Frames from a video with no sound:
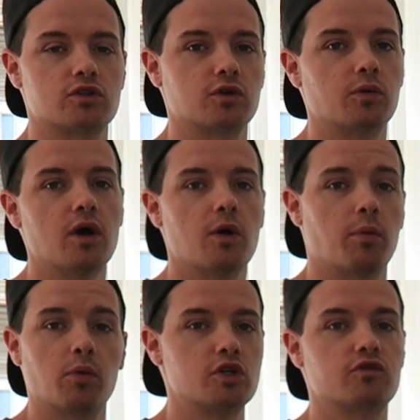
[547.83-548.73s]
So,
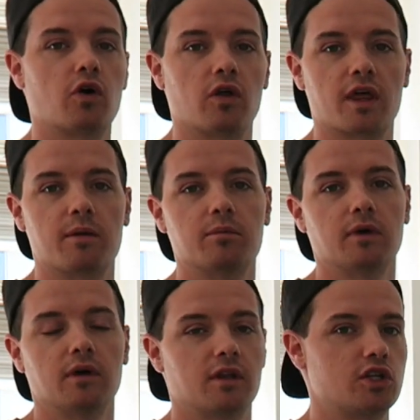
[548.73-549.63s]
but once you've got them,
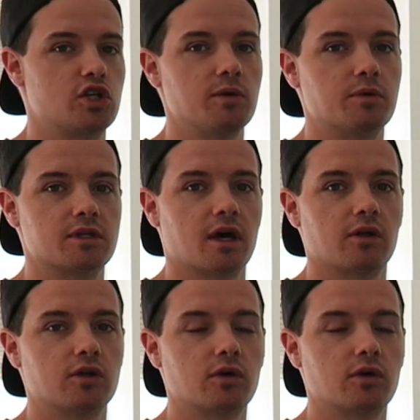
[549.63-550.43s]
they're cheap as hell.